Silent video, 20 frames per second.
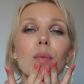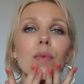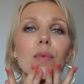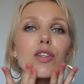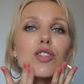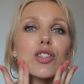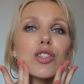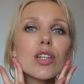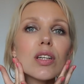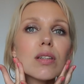on
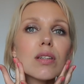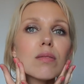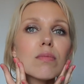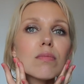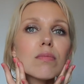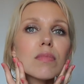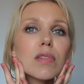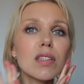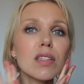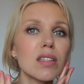my chin
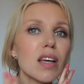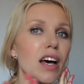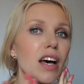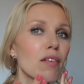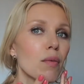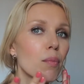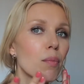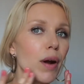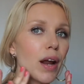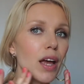because I
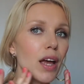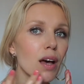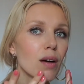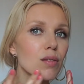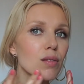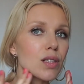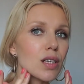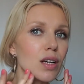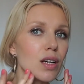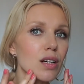have
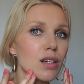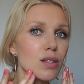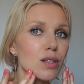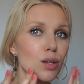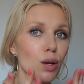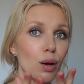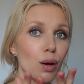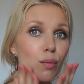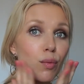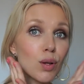breakouts here,
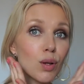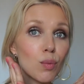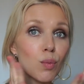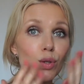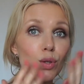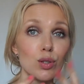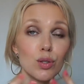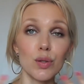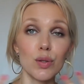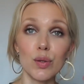so I really
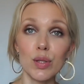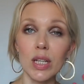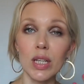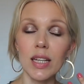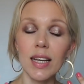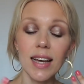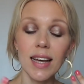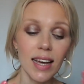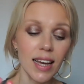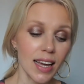want to use it.
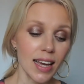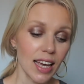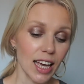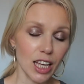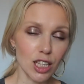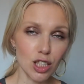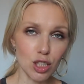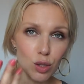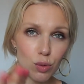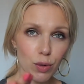
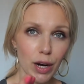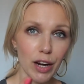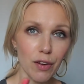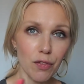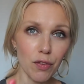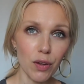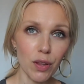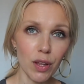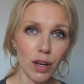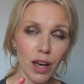It's great
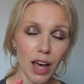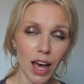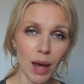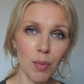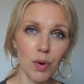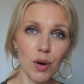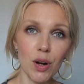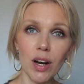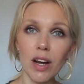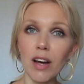for the
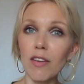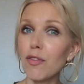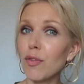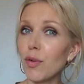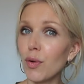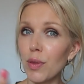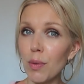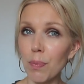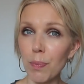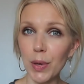camera,
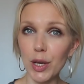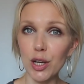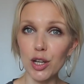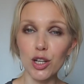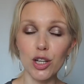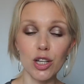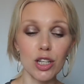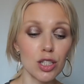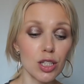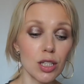for the
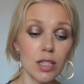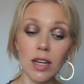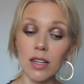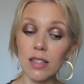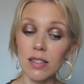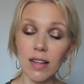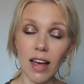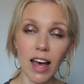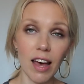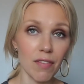pictures. It
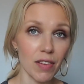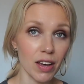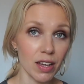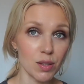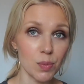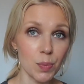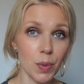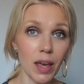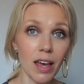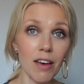doesn't have
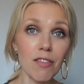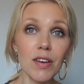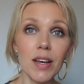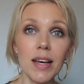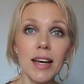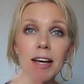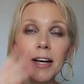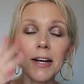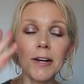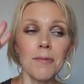S P F.
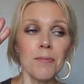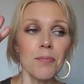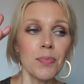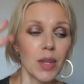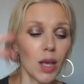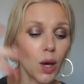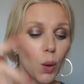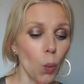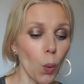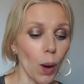
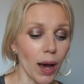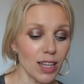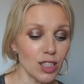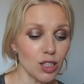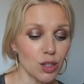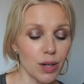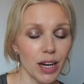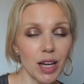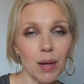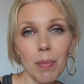Why it's
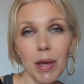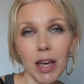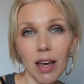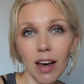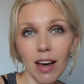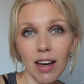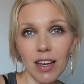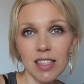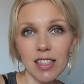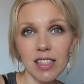great?
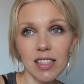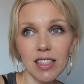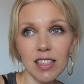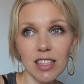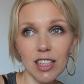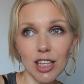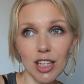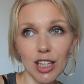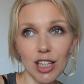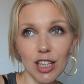Because
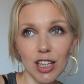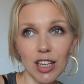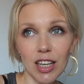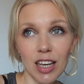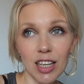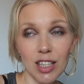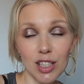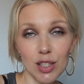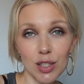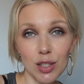
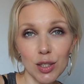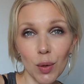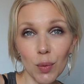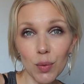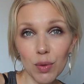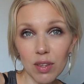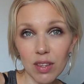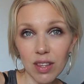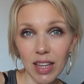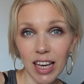it's so
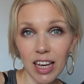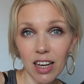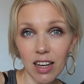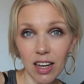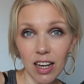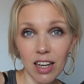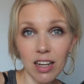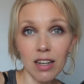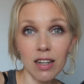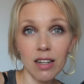thick
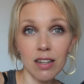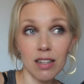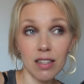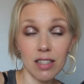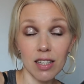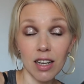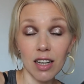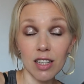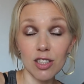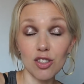and
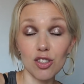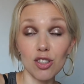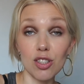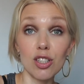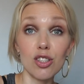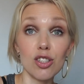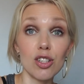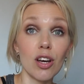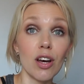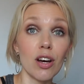has
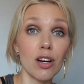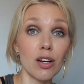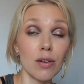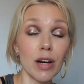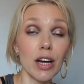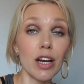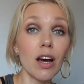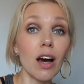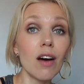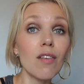such a
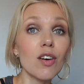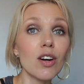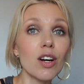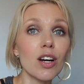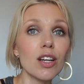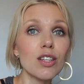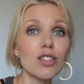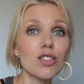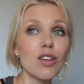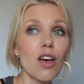great
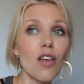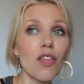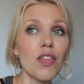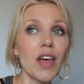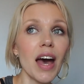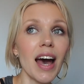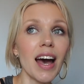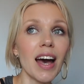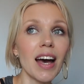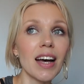coverage
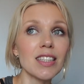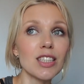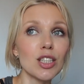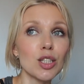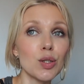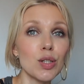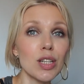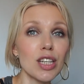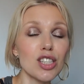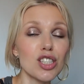that
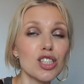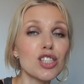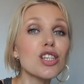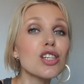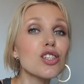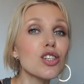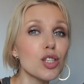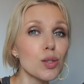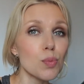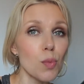you need
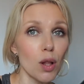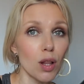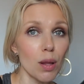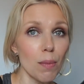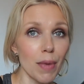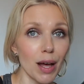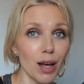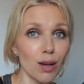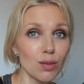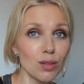such a small
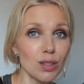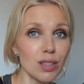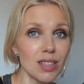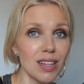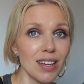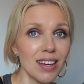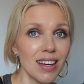amount.